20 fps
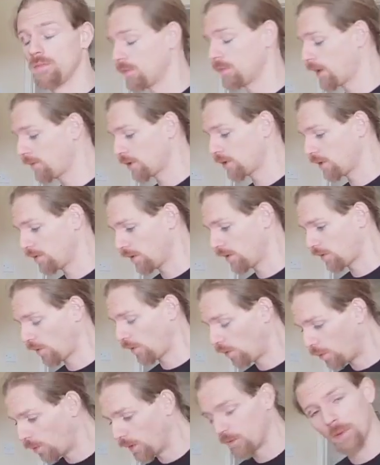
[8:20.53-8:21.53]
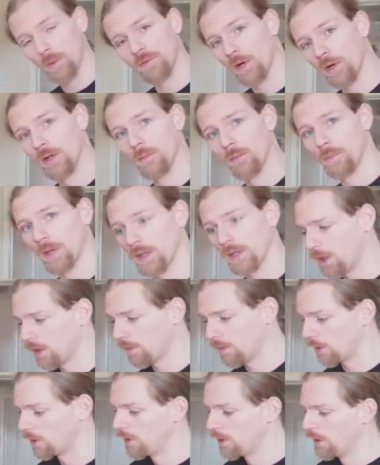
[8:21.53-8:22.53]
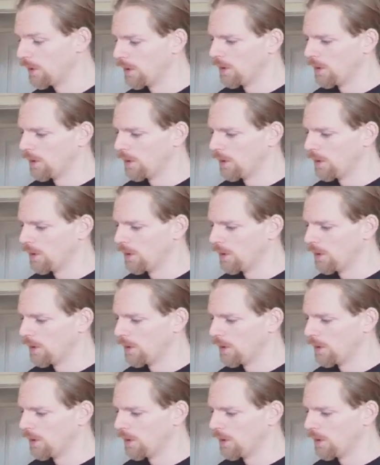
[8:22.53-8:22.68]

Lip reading: Never do. It's always provided by an armourer.